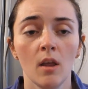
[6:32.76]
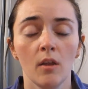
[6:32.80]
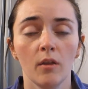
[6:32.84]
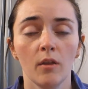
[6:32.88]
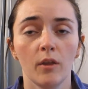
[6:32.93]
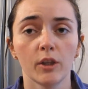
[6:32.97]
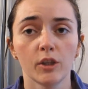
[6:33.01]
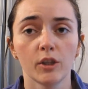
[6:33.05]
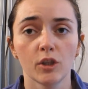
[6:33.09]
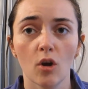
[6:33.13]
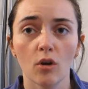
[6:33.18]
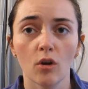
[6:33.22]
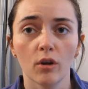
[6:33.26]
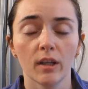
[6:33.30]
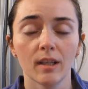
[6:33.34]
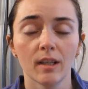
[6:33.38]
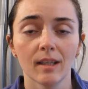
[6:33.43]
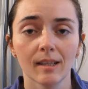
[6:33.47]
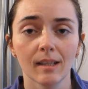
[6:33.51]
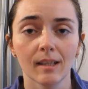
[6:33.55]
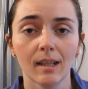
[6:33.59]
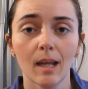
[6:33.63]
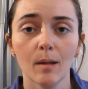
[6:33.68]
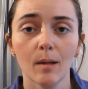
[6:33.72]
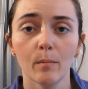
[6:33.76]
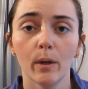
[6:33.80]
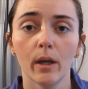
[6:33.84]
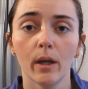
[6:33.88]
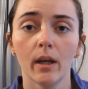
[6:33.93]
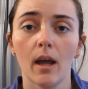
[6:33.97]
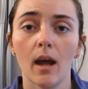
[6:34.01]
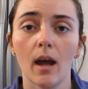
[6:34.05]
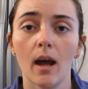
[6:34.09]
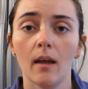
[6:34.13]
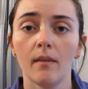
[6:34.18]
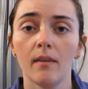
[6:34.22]
the sock can slip
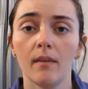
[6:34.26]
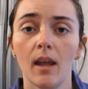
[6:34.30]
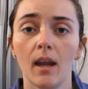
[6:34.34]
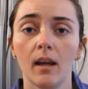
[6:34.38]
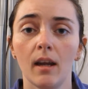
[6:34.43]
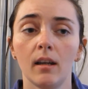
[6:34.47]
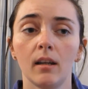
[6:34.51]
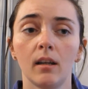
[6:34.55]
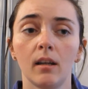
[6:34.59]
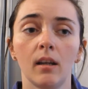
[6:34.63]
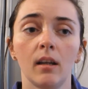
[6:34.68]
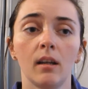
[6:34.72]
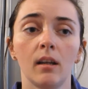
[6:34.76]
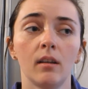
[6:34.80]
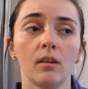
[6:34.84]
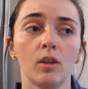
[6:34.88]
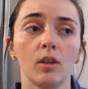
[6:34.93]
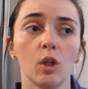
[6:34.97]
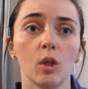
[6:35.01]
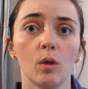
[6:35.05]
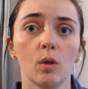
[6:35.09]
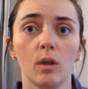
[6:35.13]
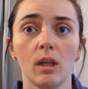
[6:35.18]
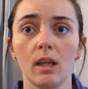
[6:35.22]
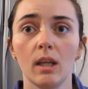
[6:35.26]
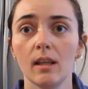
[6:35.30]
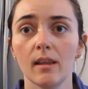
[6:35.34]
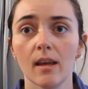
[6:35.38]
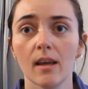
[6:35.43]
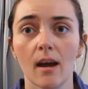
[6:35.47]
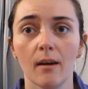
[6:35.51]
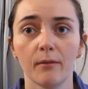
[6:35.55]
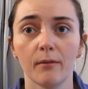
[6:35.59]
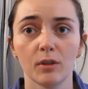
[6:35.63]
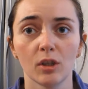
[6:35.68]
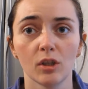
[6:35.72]
and then you either
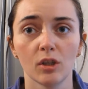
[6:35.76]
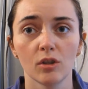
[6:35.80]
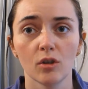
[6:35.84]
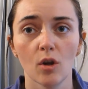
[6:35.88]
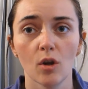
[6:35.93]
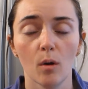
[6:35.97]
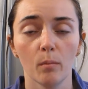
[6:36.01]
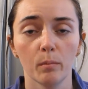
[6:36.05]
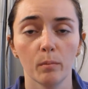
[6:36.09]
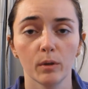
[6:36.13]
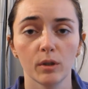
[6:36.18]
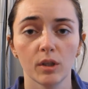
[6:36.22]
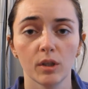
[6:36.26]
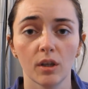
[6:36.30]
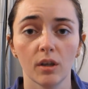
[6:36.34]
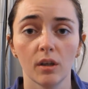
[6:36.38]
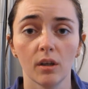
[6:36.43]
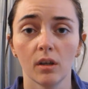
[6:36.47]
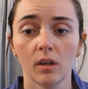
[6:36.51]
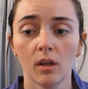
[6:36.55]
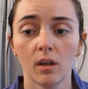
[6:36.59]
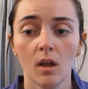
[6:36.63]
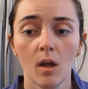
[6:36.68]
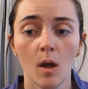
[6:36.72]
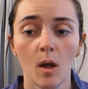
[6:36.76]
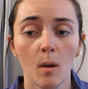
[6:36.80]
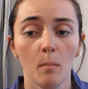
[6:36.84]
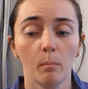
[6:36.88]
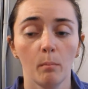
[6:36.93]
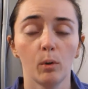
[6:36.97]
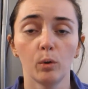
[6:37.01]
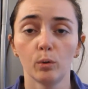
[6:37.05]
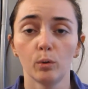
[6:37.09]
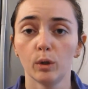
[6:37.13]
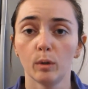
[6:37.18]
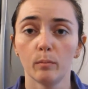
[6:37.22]
have to stop to
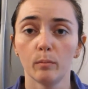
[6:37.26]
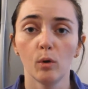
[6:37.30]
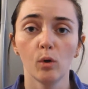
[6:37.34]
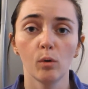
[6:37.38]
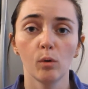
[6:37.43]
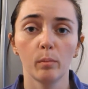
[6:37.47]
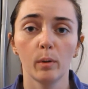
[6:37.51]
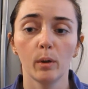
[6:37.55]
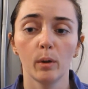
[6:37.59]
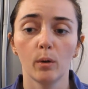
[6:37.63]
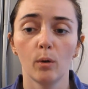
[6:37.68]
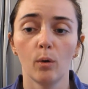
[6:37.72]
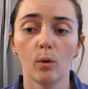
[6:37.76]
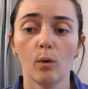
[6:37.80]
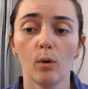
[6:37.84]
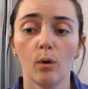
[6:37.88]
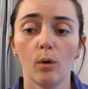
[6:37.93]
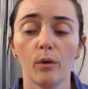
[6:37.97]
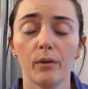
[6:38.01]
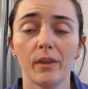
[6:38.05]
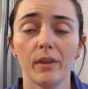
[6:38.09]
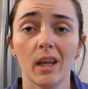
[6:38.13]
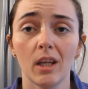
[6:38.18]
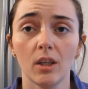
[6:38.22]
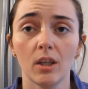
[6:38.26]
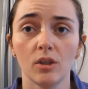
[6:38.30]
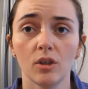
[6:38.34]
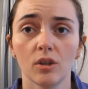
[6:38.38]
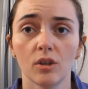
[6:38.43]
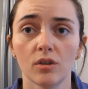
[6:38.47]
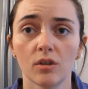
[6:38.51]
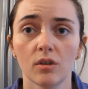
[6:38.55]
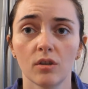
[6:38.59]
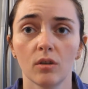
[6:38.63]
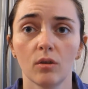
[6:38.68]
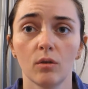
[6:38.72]
pull them up or they
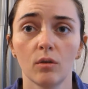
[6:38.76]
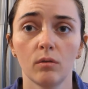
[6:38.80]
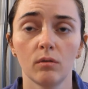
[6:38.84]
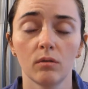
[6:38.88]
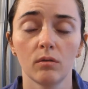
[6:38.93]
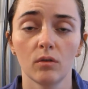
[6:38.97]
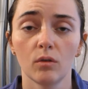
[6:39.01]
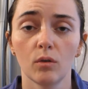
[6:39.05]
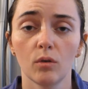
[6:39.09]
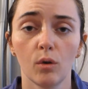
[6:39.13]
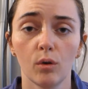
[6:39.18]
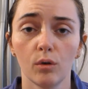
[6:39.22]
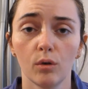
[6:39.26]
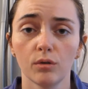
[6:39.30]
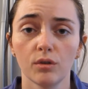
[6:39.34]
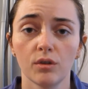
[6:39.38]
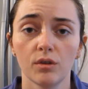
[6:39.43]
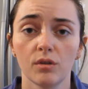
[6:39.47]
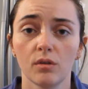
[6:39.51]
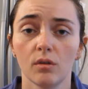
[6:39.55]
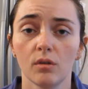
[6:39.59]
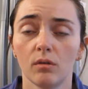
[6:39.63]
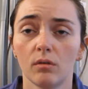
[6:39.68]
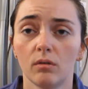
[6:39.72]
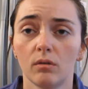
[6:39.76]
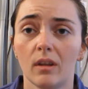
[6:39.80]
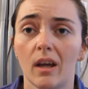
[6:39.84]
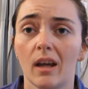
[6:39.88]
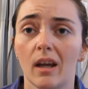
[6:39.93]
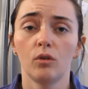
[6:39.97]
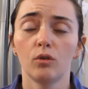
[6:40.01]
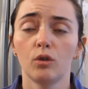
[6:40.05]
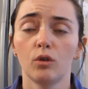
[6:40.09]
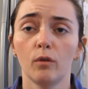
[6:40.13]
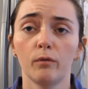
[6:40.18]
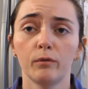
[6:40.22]
just cause
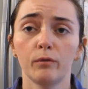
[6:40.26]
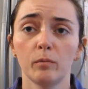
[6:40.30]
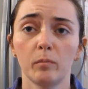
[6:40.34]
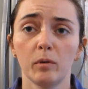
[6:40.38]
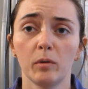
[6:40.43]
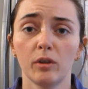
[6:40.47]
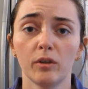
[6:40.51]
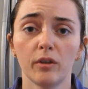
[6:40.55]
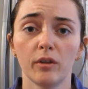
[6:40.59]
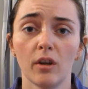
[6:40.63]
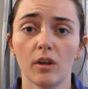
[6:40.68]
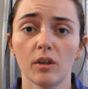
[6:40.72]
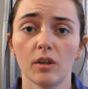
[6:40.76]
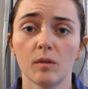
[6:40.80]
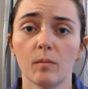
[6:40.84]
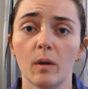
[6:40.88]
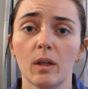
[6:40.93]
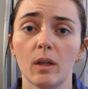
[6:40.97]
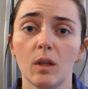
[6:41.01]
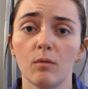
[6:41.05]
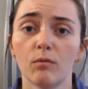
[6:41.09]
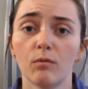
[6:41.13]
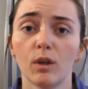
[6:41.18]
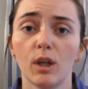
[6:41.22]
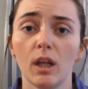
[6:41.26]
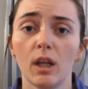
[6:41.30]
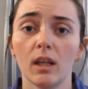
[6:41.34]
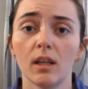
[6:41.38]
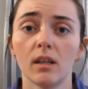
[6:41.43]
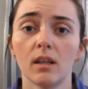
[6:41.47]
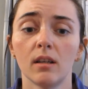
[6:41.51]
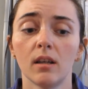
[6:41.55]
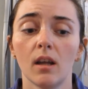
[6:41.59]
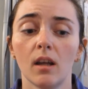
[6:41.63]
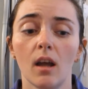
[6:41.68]
like uncomfortableness when you're running.